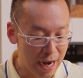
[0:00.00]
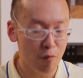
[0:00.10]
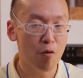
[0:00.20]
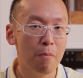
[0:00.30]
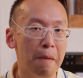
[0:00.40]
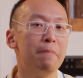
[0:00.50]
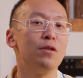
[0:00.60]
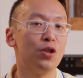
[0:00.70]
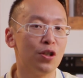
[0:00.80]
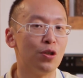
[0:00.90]

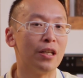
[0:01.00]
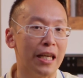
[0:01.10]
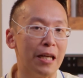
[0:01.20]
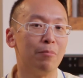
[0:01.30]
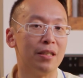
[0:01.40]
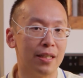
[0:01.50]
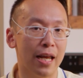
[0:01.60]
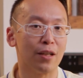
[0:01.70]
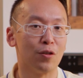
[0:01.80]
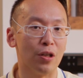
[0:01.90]
Remember just to keep the
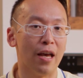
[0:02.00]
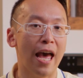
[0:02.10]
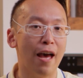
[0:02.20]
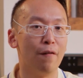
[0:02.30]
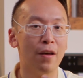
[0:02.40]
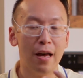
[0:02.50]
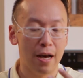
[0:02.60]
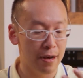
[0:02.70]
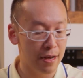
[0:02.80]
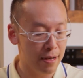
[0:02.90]
texture, have
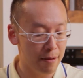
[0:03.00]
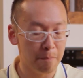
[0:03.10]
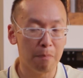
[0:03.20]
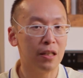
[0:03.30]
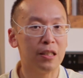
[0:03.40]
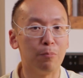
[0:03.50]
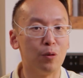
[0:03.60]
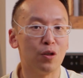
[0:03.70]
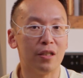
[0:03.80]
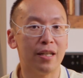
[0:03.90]

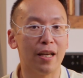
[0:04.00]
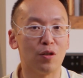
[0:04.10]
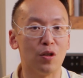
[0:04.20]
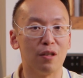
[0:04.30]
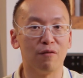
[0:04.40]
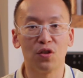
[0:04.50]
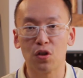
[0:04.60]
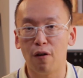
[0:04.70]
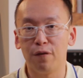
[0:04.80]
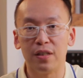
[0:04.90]
multiple sort of textures of
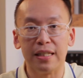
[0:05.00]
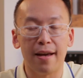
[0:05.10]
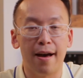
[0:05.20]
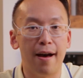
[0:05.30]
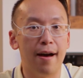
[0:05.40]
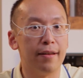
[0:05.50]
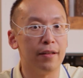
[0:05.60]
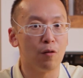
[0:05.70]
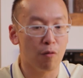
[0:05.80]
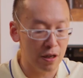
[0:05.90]
soft and hard
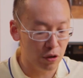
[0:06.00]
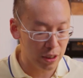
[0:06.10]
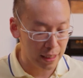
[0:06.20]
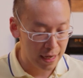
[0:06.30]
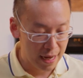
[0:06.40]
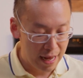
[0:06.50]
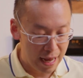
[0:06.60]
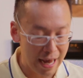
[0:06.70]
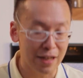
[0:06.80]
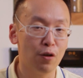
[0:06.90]
and crunchy,
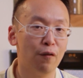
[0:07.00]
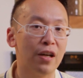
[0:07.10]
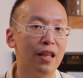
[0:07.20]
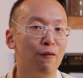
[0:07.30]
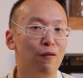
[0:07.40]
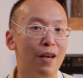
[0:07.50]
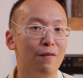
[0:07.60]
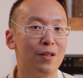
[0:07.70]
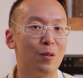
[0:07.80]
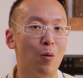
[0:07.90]
and don't forget the
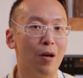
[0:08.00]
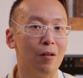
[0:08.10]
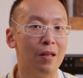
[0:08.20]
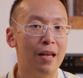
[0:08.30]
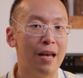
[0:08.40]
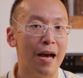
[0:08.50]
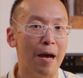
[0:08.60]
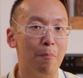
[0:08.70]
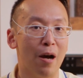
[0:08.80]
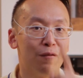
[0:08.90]
flavors as well.
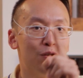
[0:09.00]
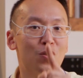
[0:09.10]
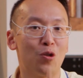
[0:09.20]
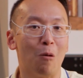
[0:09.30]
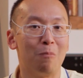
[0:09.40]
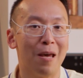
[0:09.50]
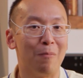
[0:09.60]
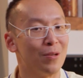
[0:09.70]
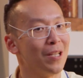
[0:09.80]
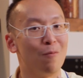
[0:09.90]
I have to stop there
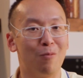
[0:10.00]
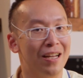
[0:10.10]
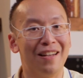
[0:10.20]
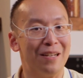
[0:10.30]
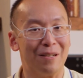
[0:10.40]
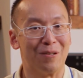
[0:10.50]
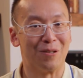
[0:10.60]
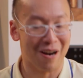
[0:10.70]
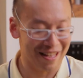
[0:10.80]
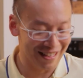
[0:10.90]
because I really need to try